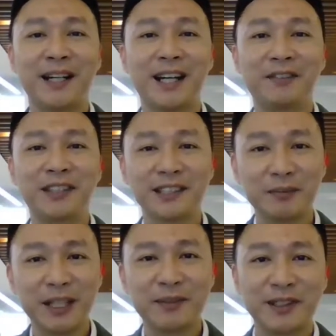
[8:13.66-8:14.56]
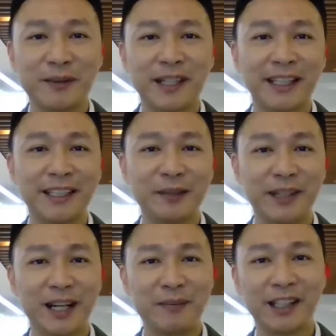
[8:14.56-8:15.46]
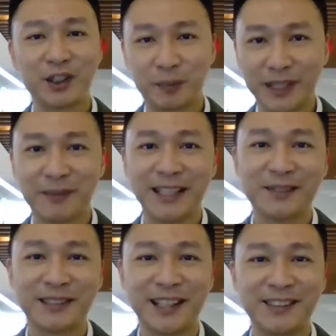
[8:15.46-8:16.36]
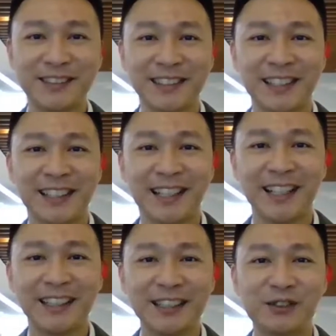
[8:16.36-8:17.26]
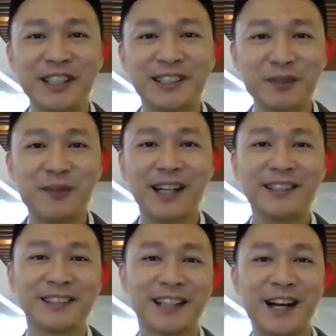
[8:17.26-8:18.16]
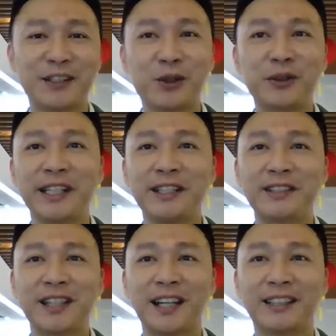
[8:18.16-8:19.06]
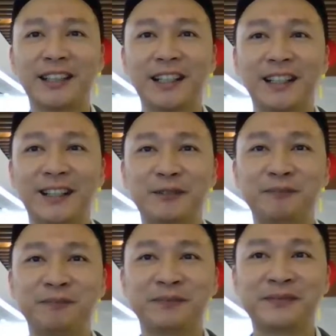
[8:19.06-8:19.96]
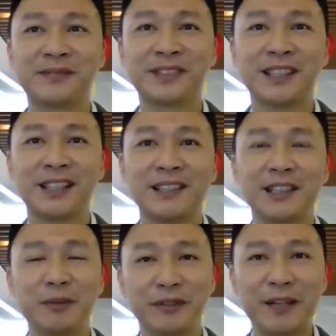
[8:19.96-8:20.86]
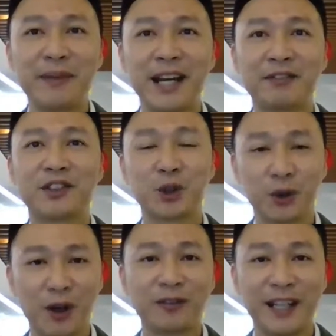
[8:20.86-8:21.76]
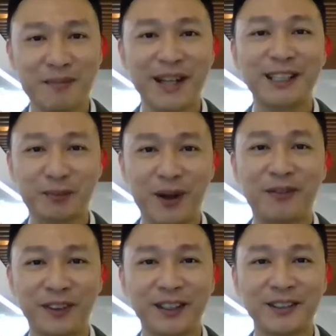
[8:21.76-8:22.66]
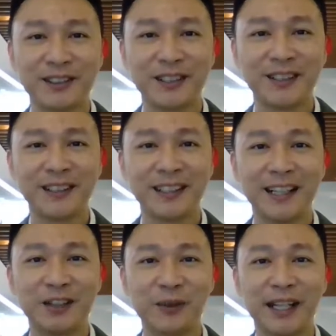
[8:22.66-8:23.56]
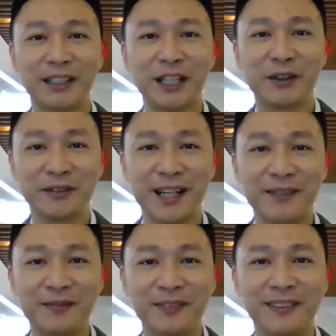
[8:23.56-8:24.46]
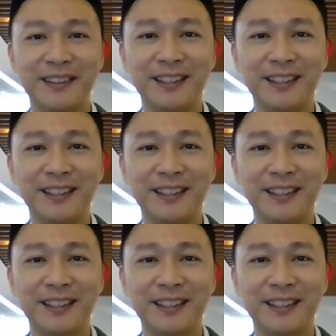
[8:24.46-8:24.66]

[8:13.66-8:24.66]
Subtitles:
But after some time in the market, they become expert by themselves. And in recent months, I noticed that some of them may have sold off their managed portfolios. And when I checked with them,